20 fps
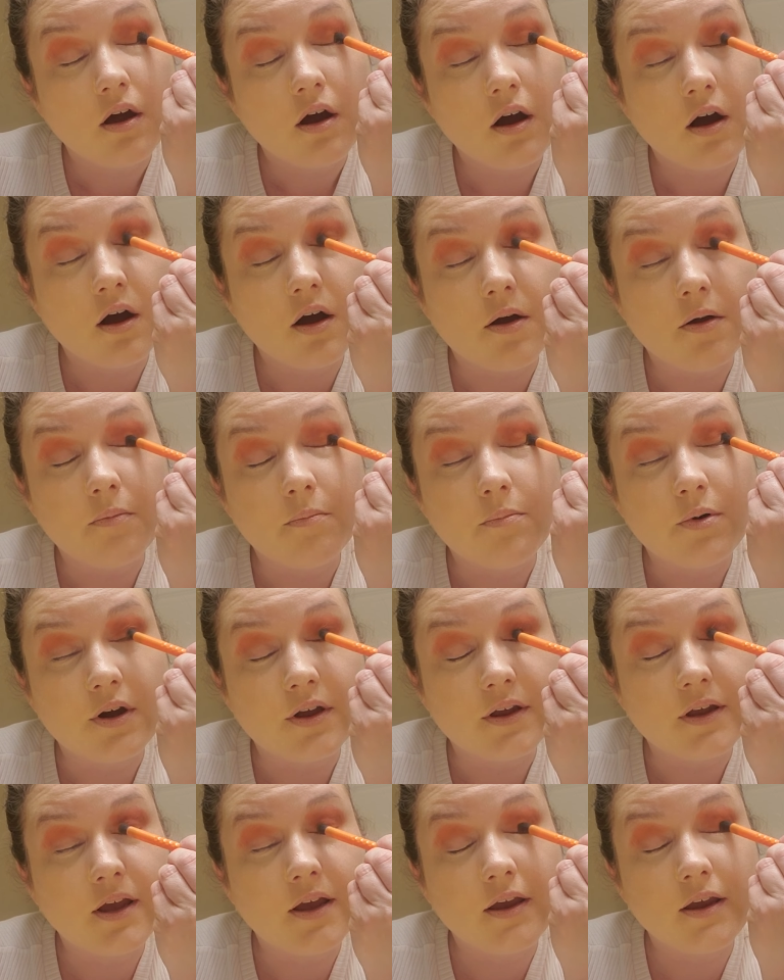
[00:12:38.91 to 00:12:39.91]

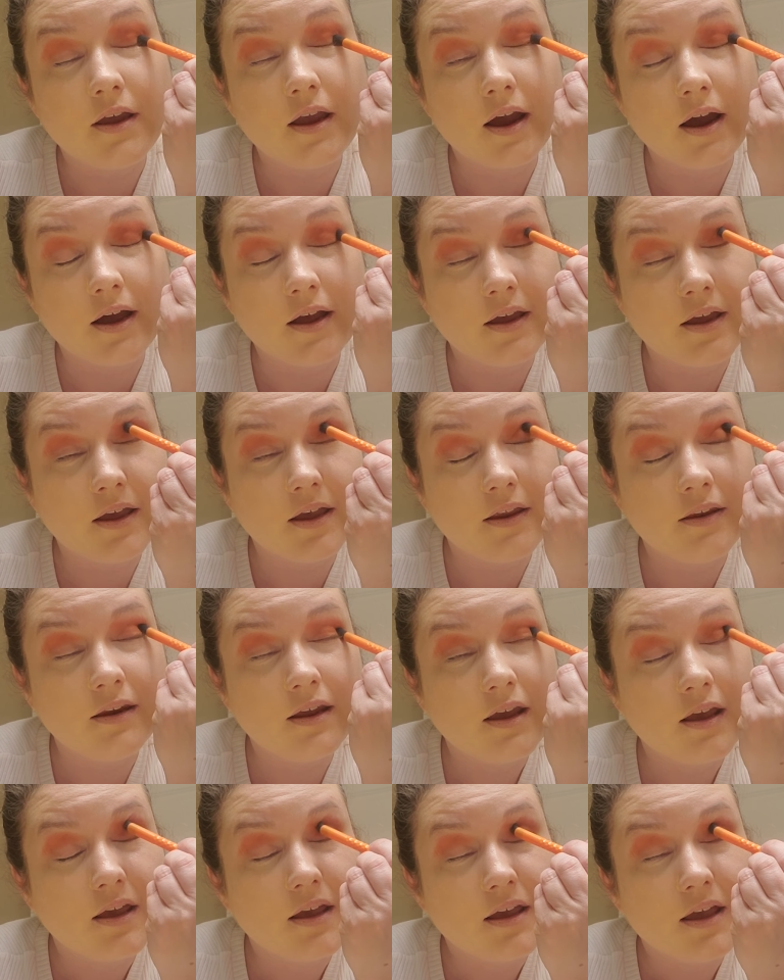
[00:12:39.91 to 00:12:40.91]
But yeah,
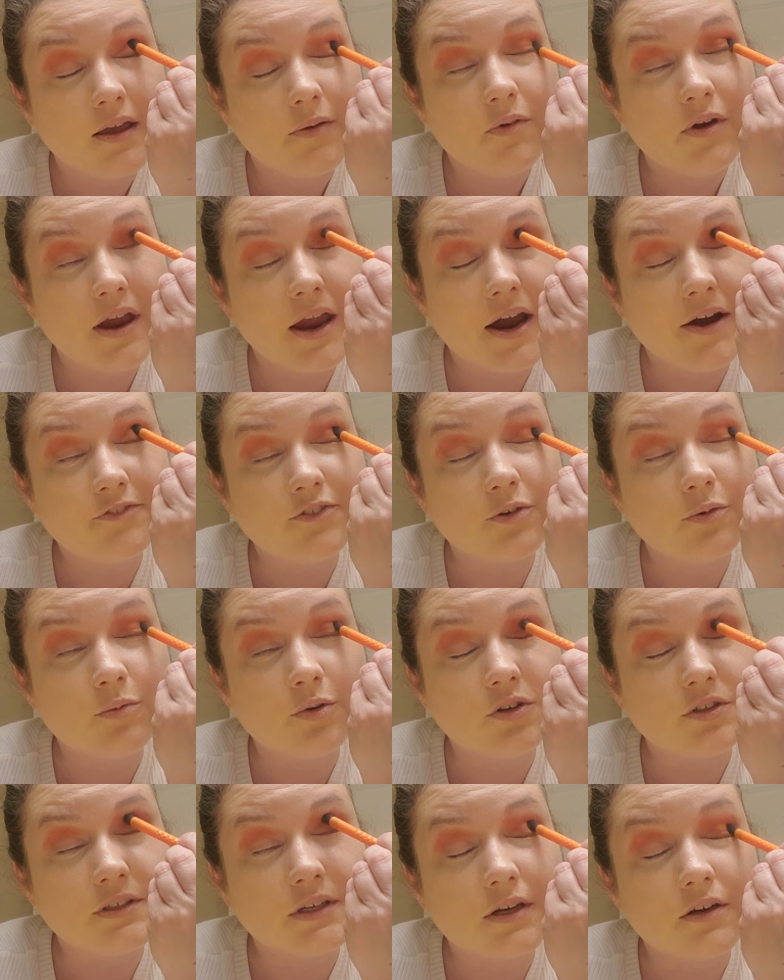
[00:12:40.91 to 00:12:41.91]

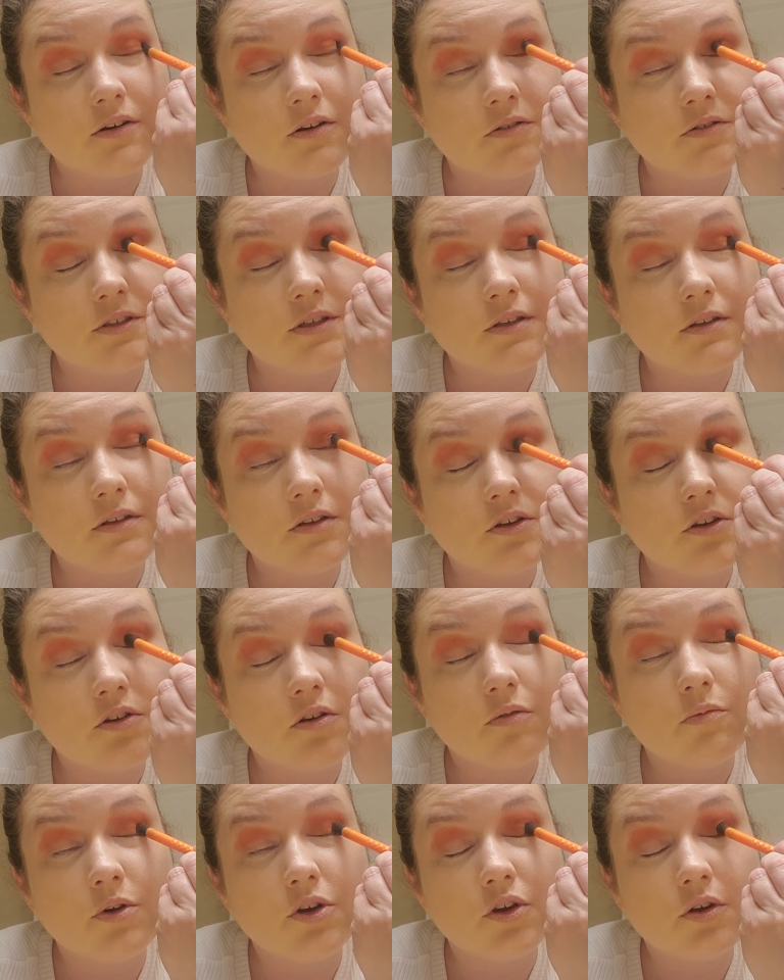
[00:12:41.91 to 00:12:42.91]
afterwards he goes, you
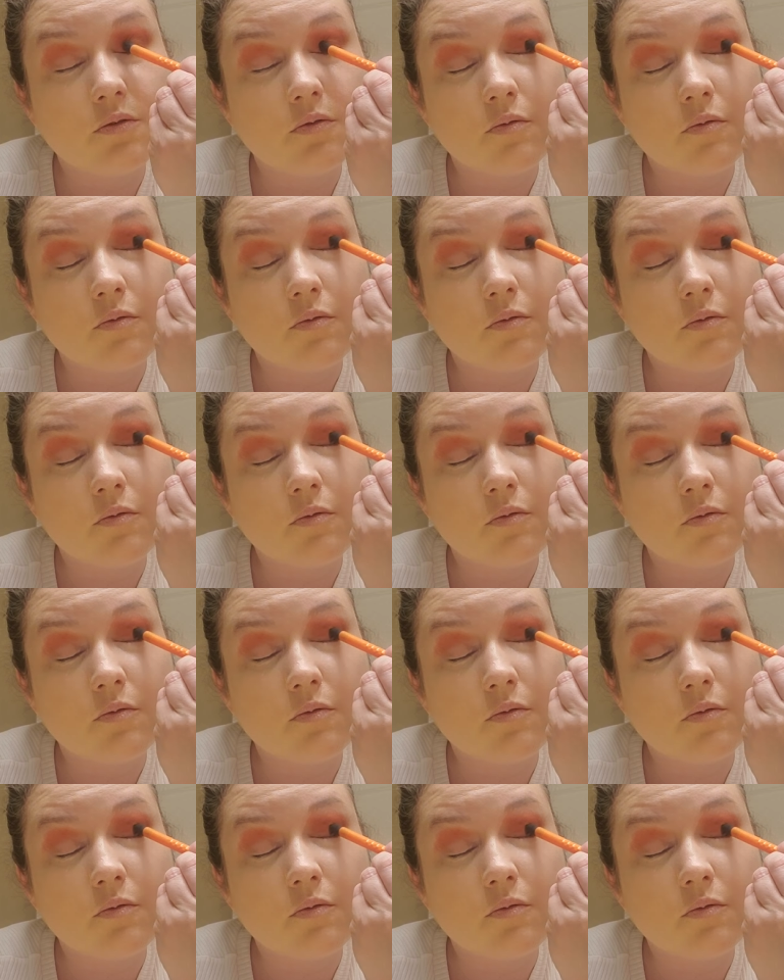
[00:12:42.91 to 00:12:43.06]
know, when